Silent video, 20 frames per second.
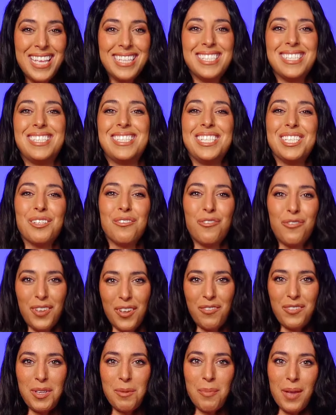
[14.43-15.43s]
to steal
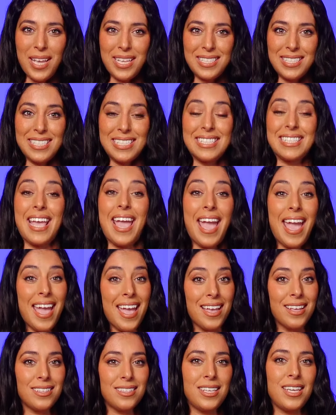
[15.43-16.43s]
50 bases
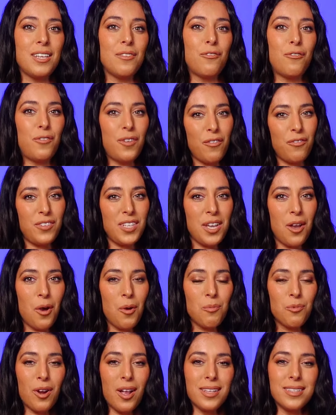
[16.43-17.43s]
and hit 50
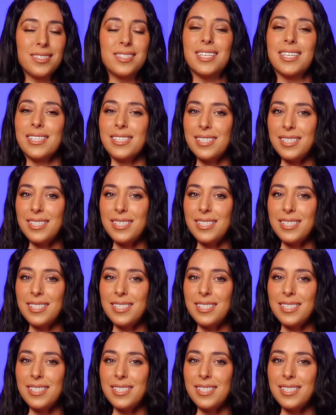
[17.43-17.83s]
home runs in a